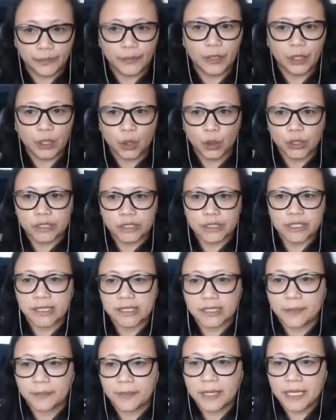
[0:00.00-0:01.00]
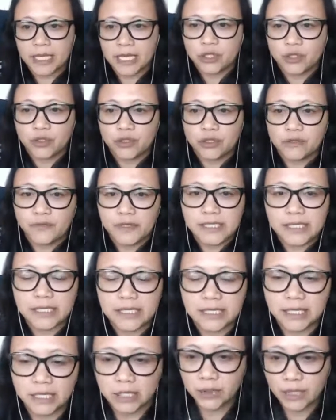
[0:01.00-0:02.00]
your son's application to visit
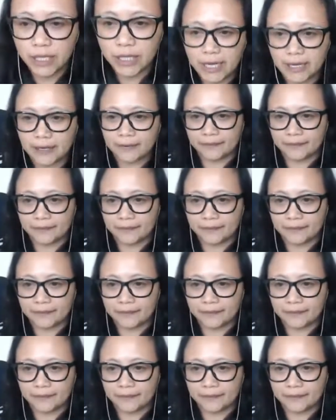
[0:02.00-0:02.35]
the UK.